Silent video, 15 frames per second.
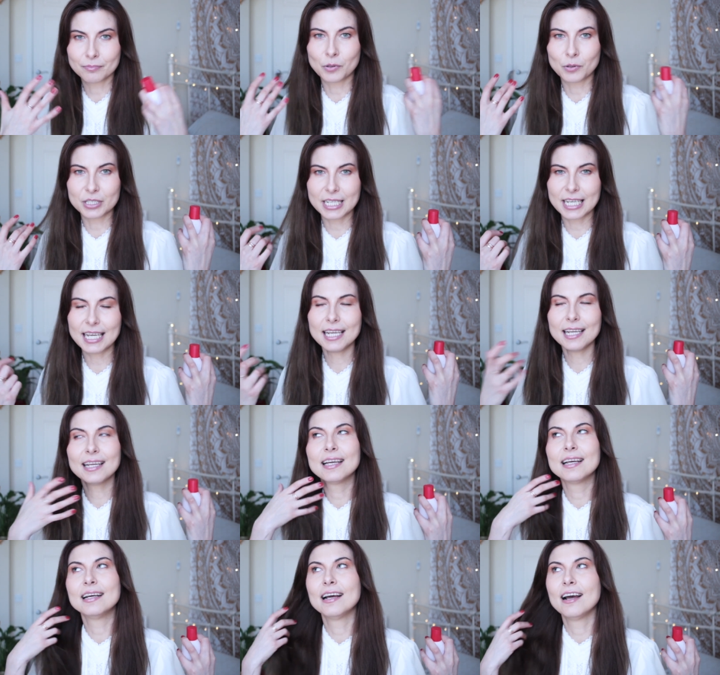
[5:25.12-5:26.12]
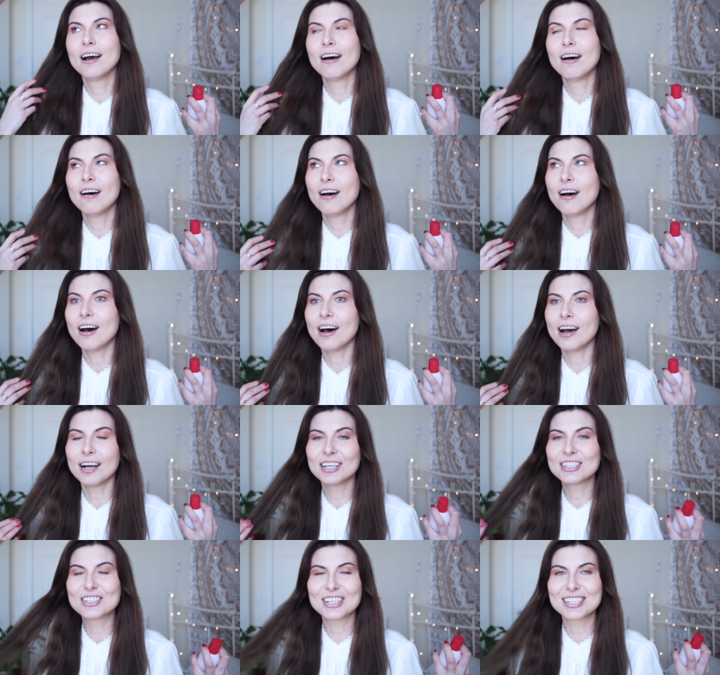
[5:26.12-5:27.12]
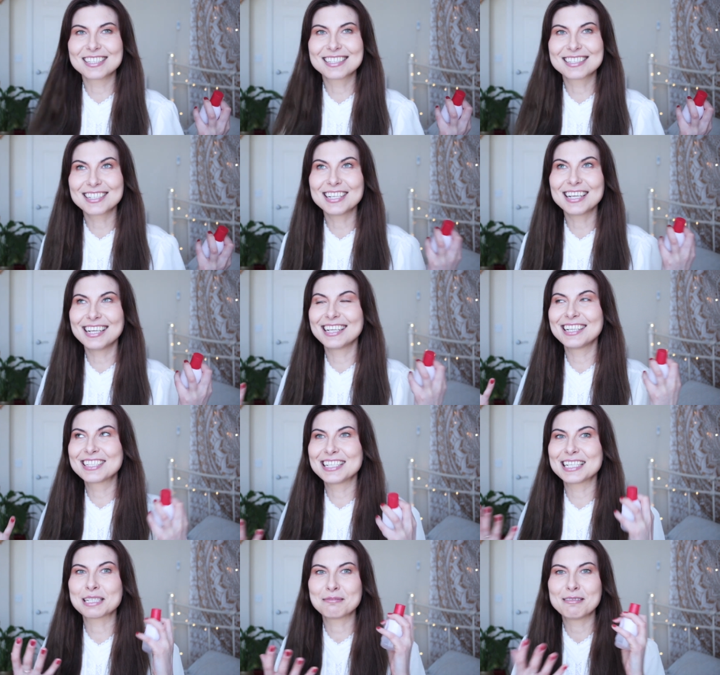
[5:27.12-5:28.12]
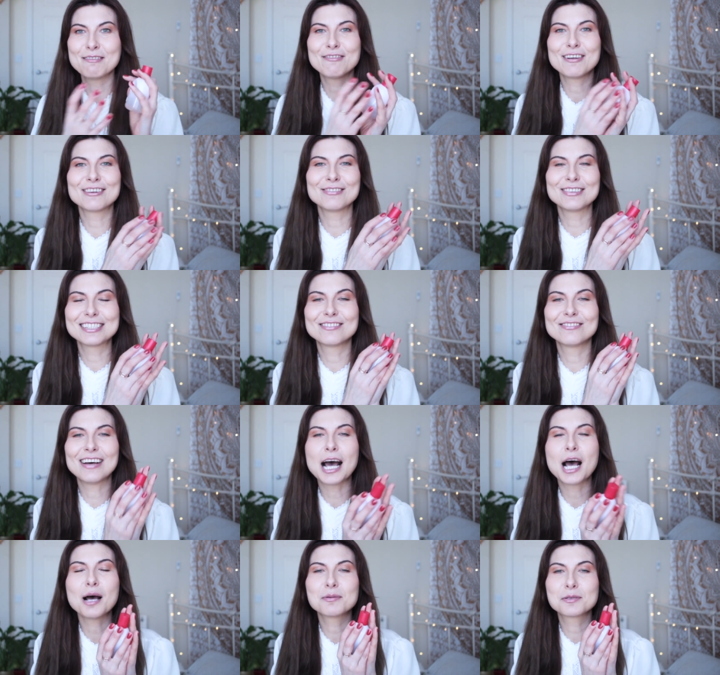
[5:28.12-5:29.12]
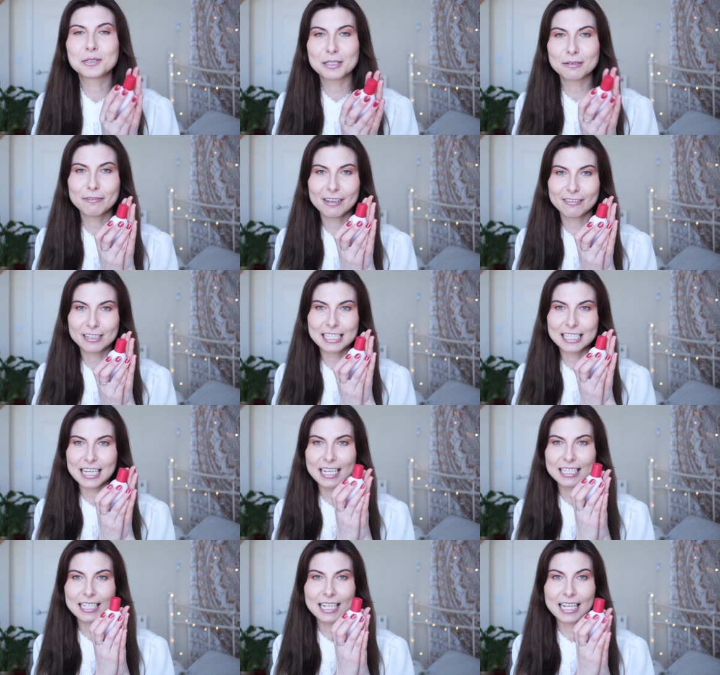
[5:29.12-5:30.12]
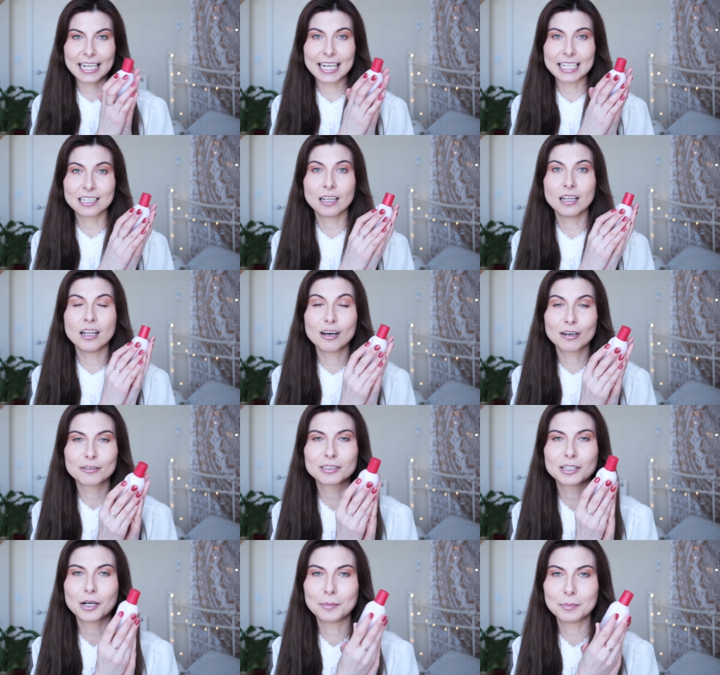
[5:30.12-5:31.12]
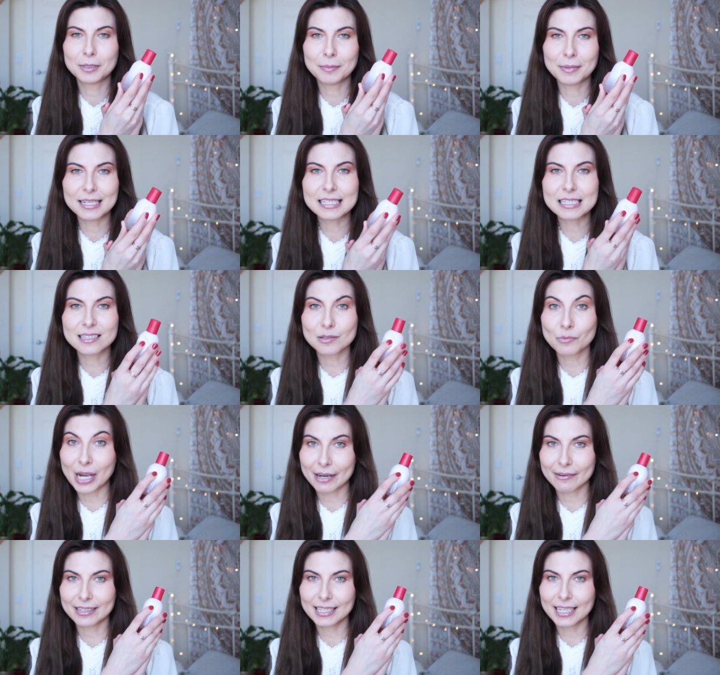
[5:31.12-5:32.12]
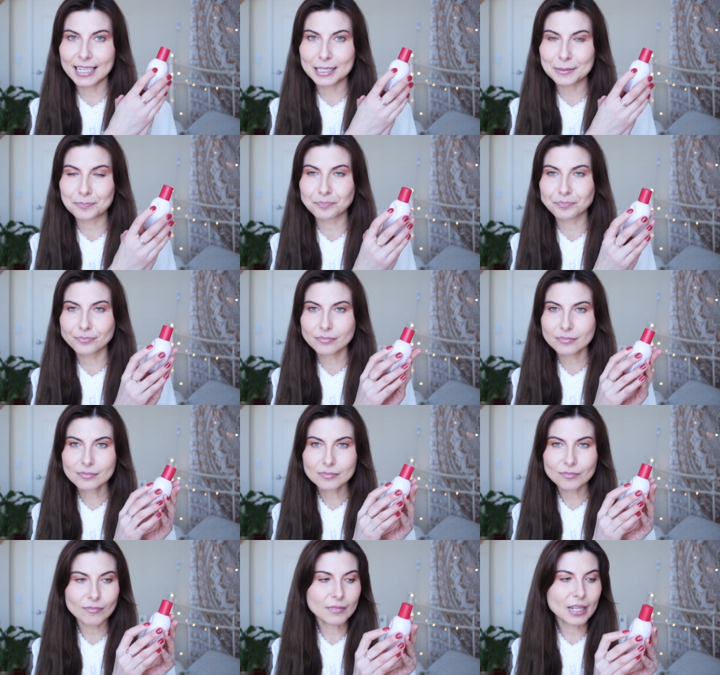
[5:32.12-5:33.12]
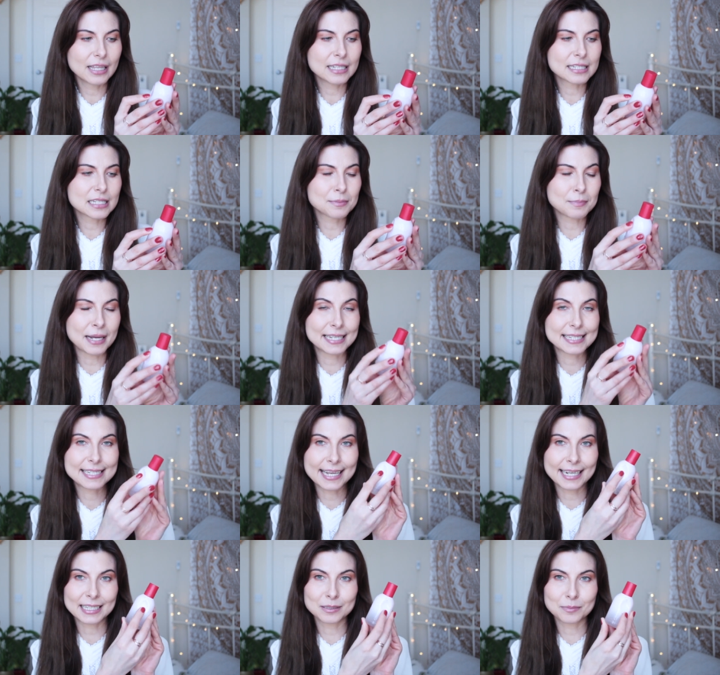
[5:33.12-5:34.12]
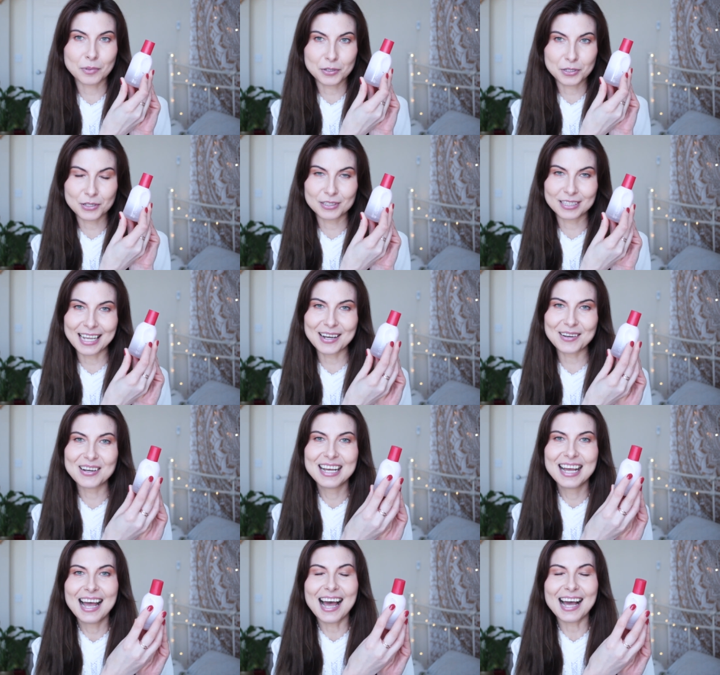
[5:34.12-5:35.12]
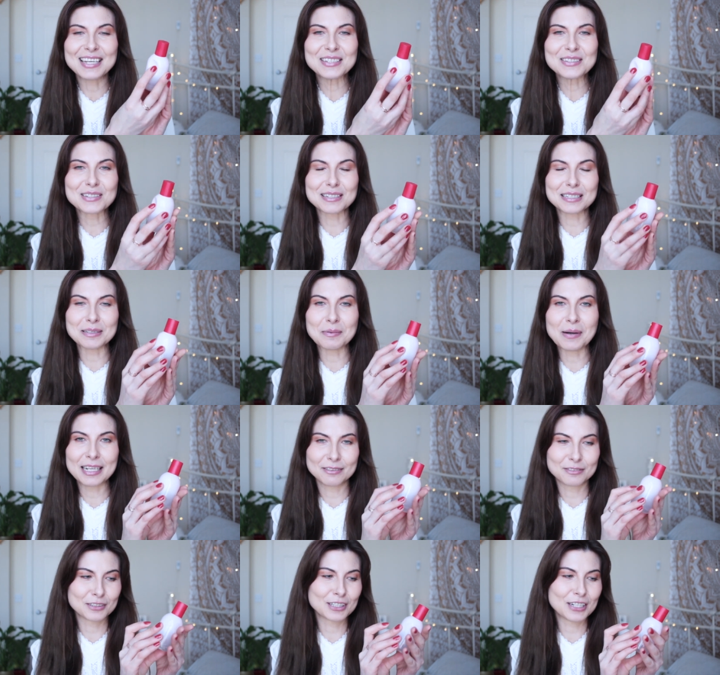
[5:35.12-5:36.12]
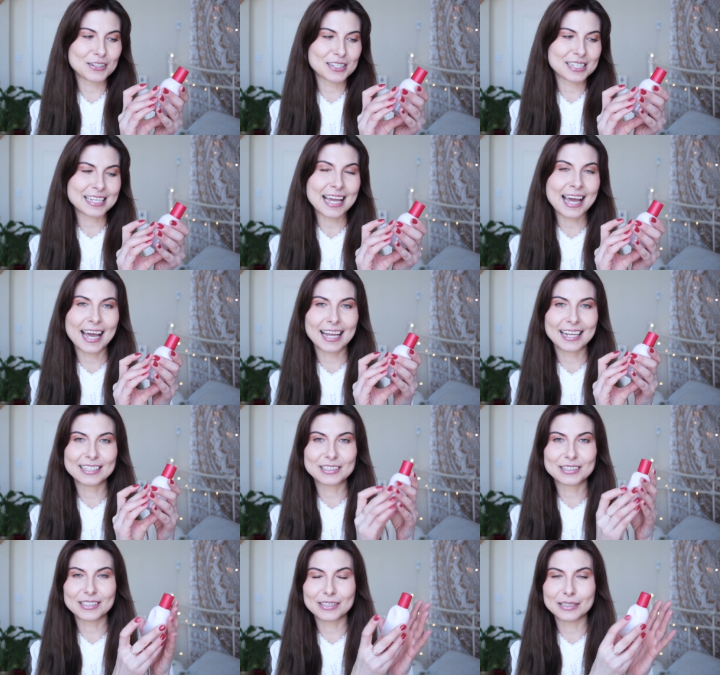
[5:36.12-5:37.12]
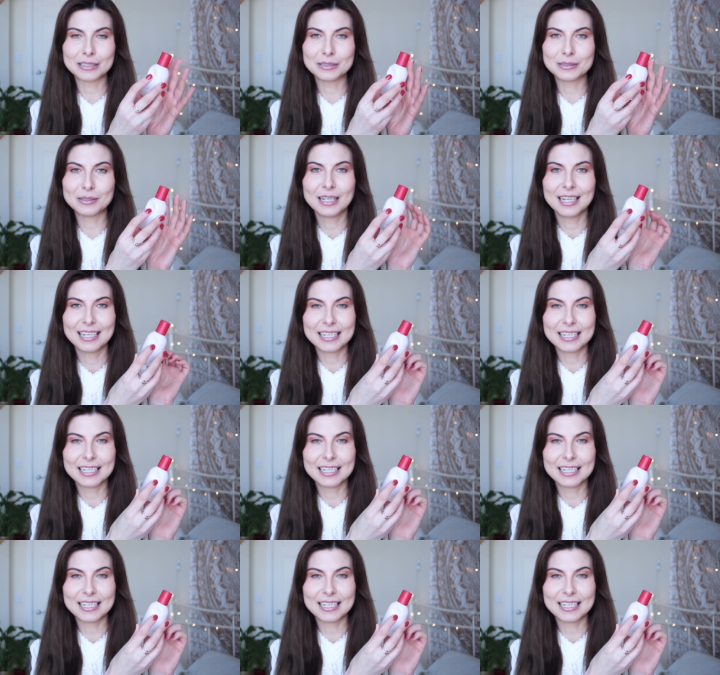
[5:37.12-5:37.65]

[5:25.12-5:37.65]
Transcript: body, I just, it's just my favorite, absolutely favorite scent, and I get a lot of compliments wearing it. This is my second bottle now. I usually wait for Glossier to